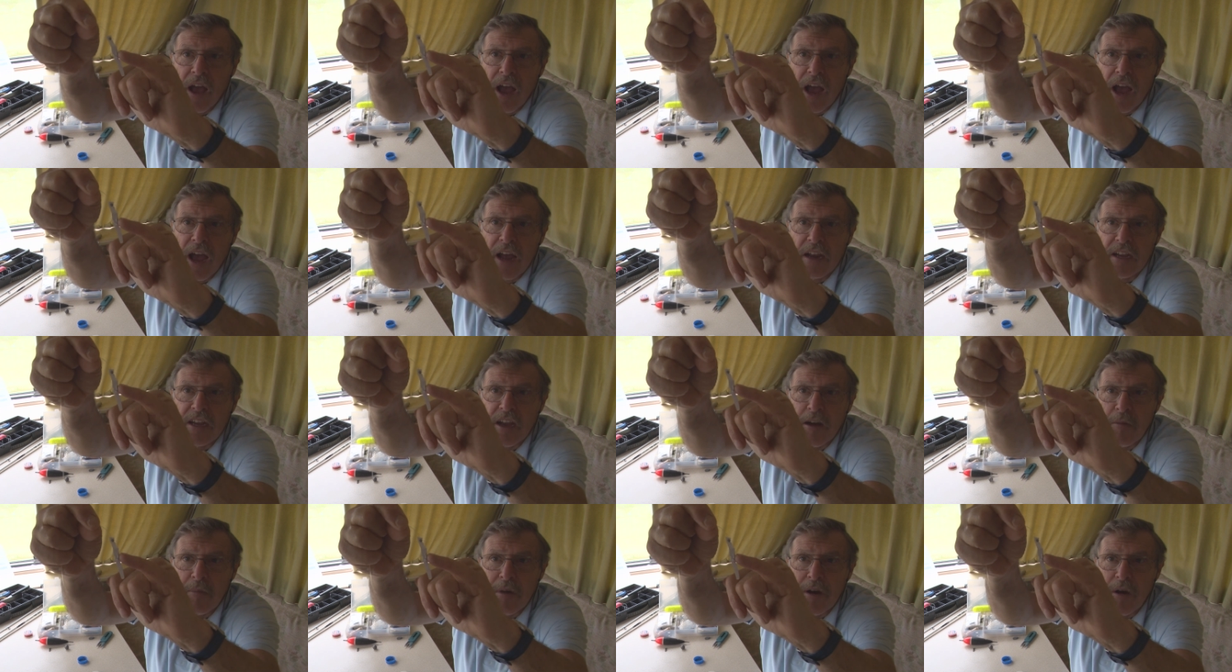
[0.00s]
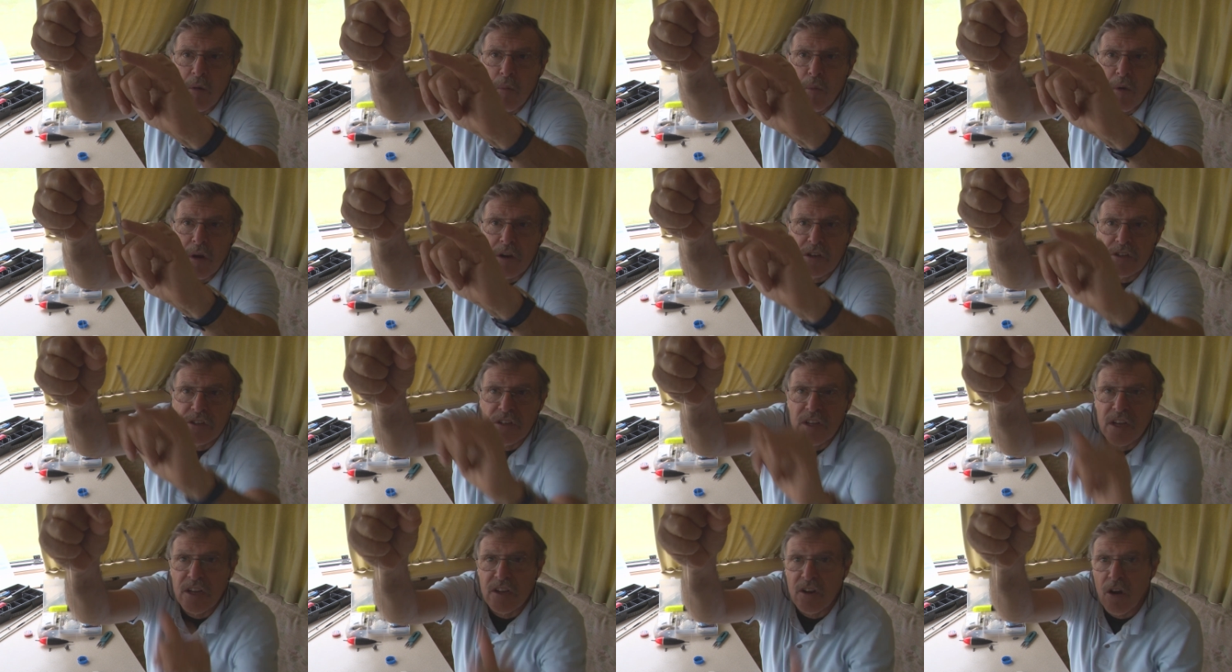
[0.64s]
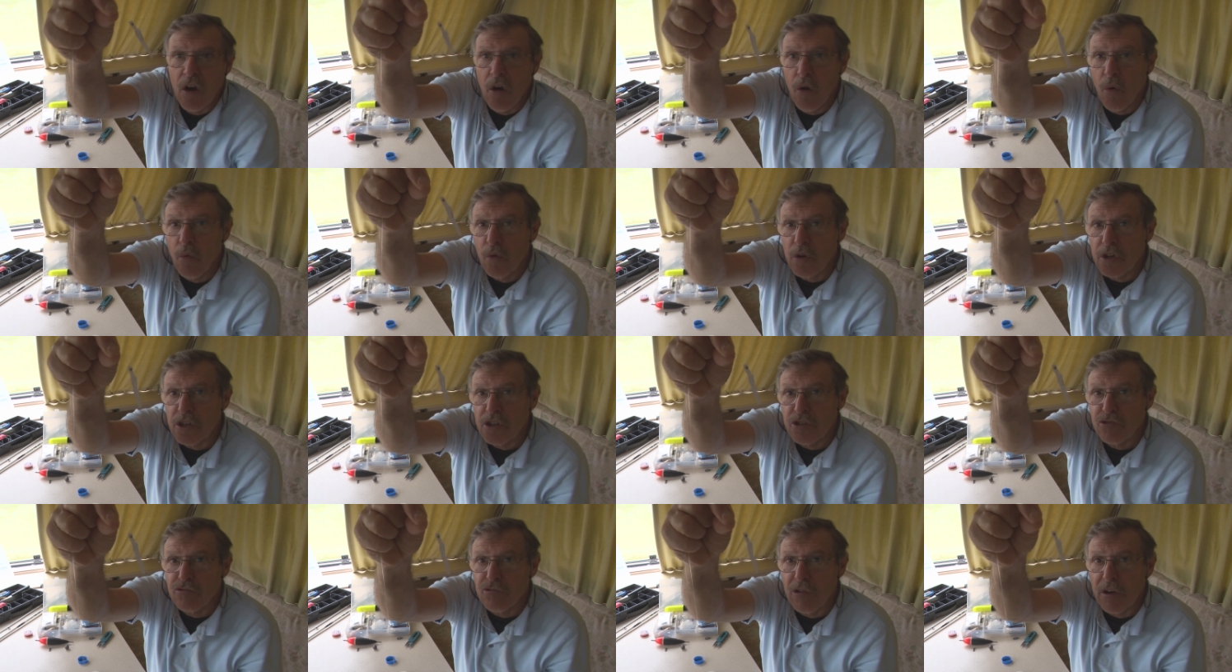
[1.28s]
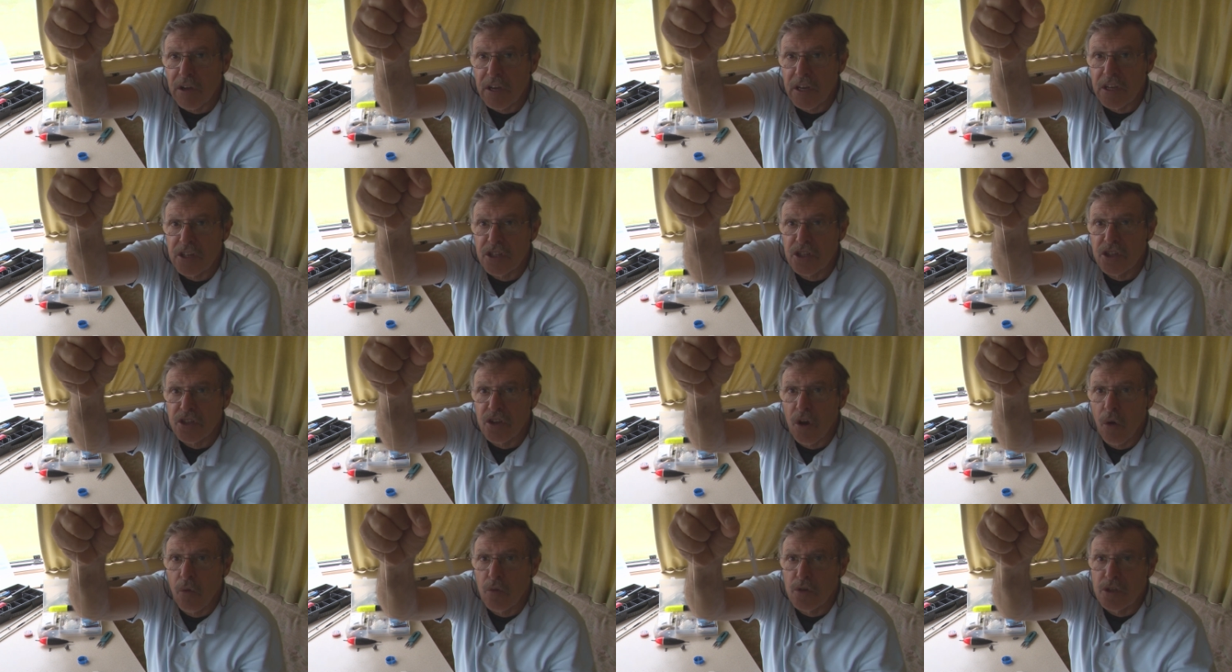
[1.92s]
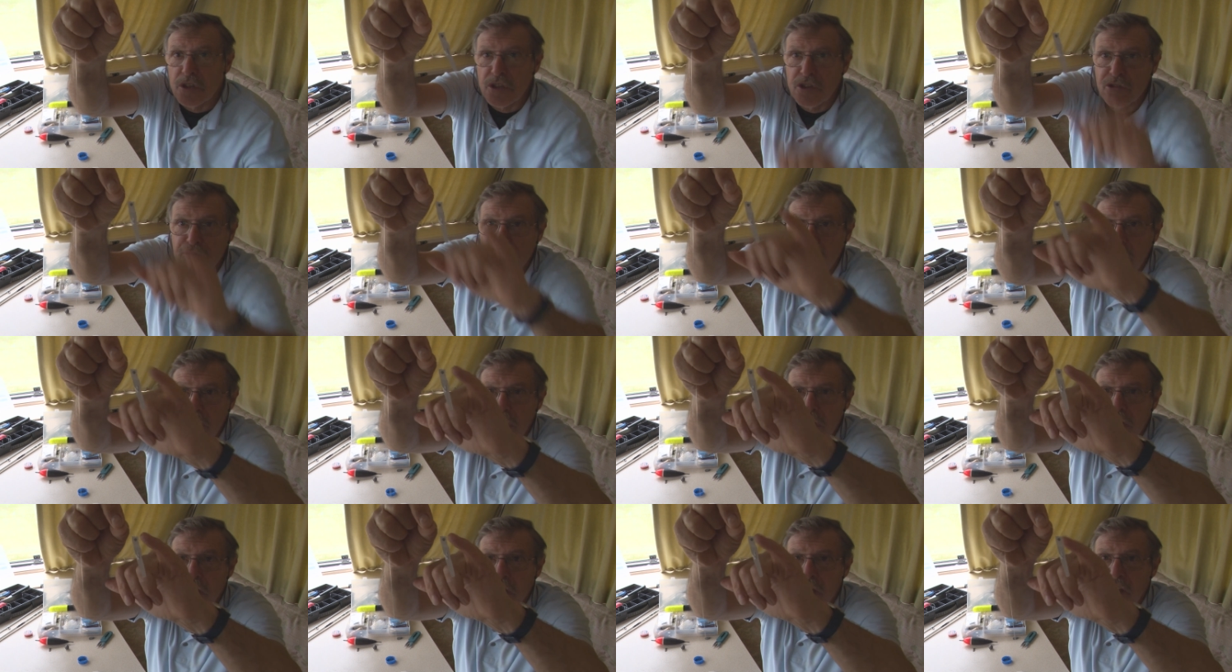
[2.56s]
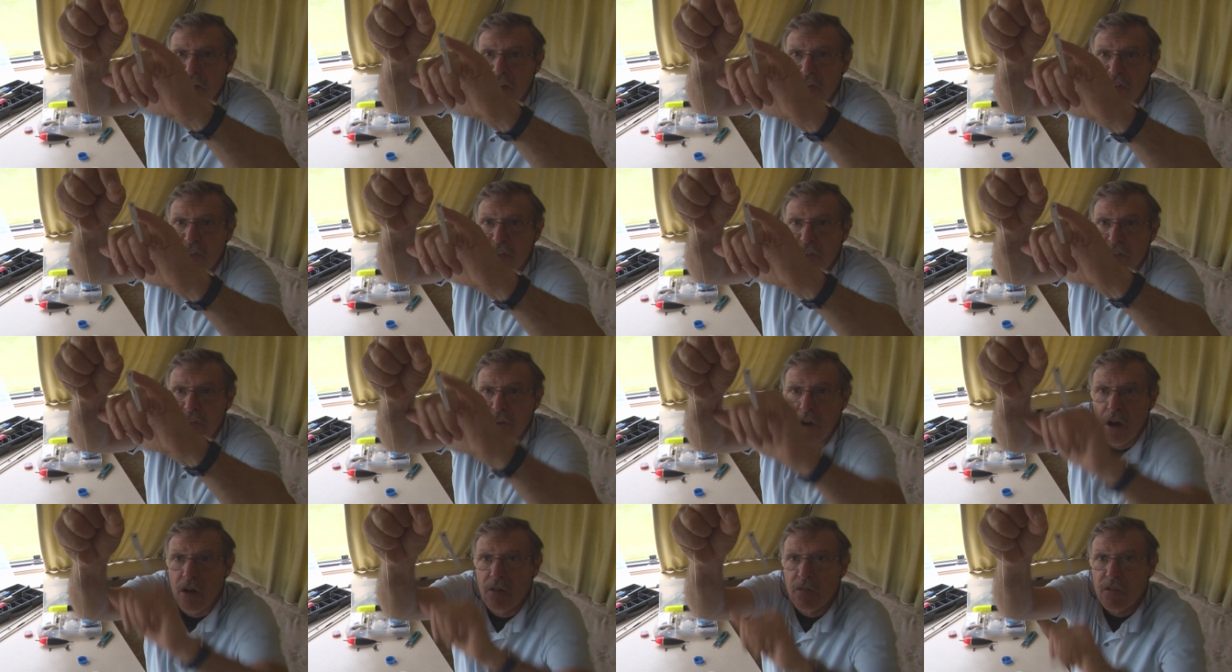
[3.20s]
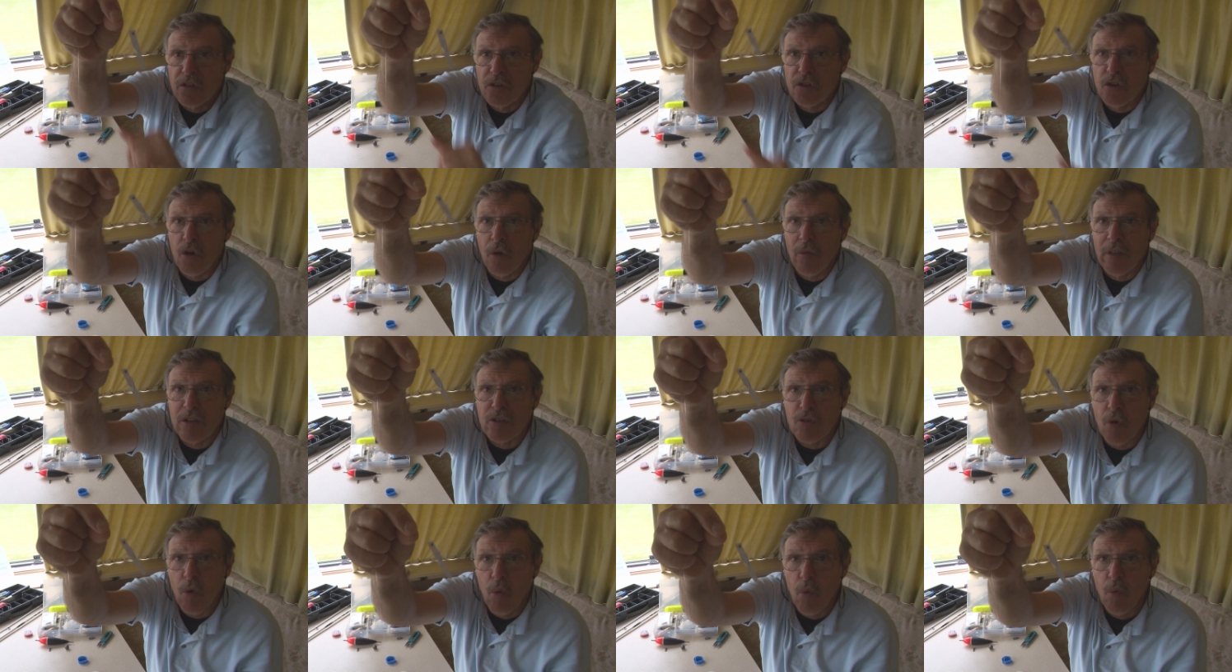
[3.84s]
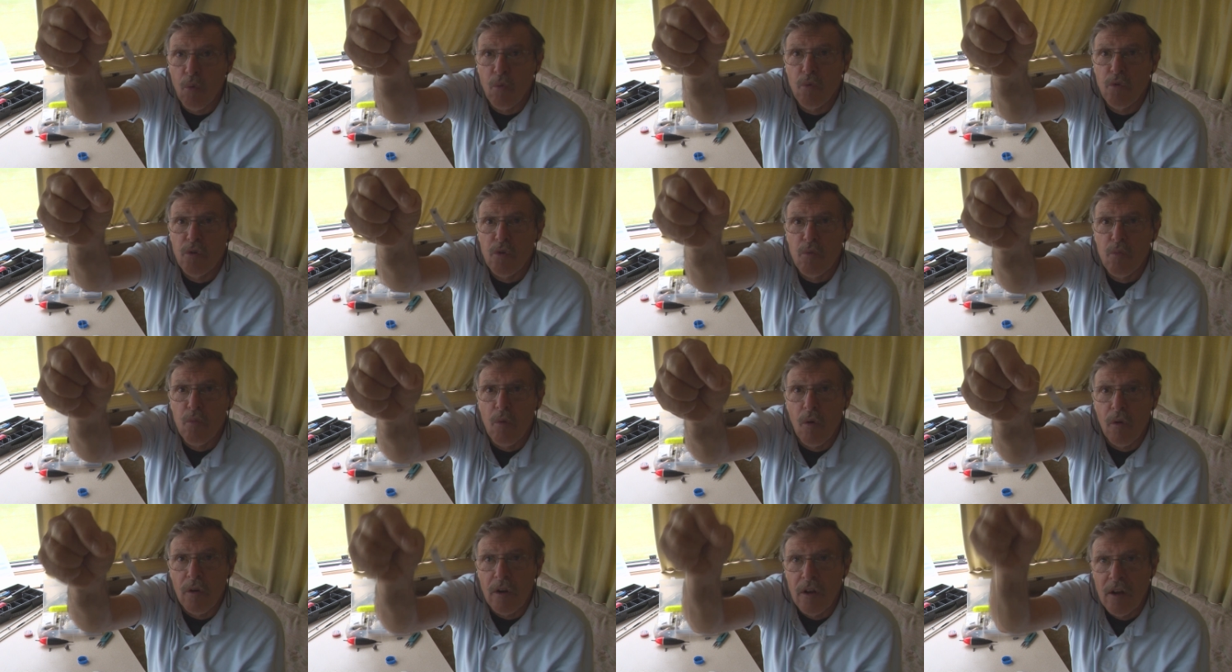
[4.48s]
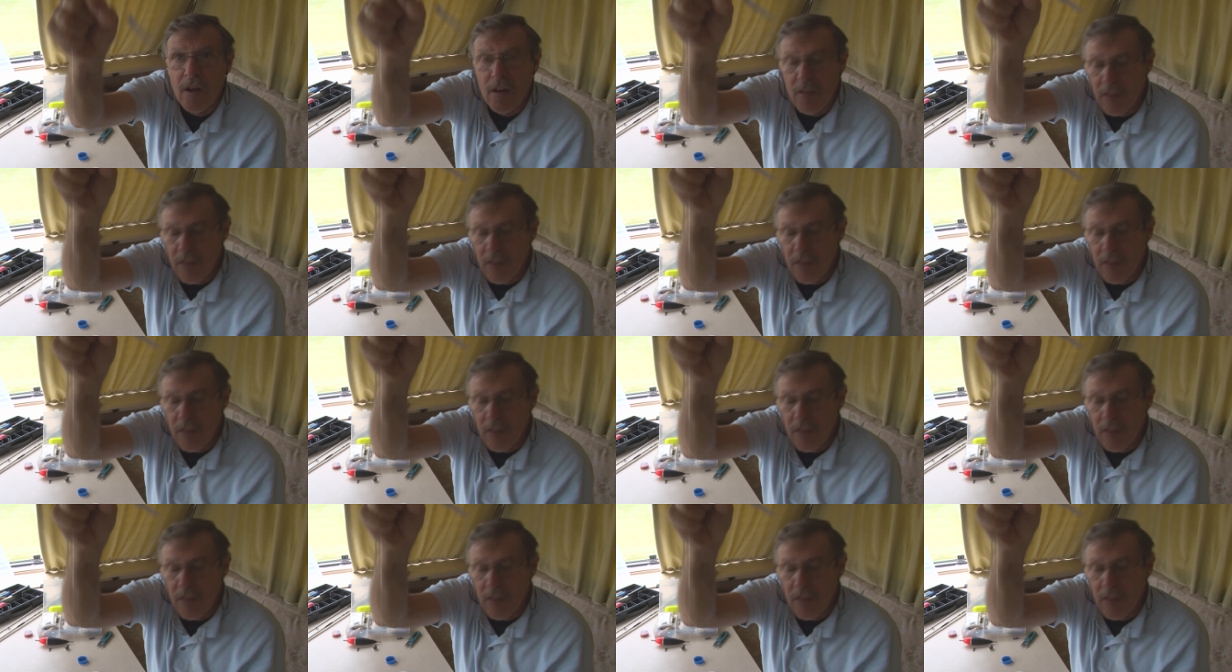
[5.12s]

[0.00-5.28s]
and come out once there to hold it straight. It just holds it straight, just over the top. That's all you want.